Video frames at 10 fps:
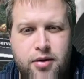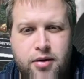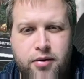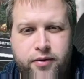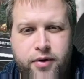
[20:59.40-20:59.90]

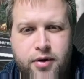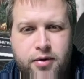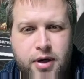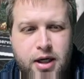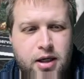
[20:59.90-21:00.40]
Going for
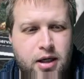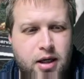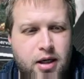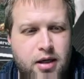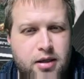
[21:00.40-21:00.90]
green
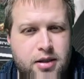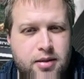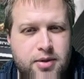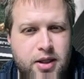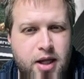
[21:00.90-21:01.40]
again. So
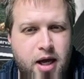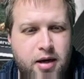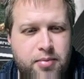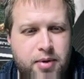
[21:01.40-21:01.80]
a lot of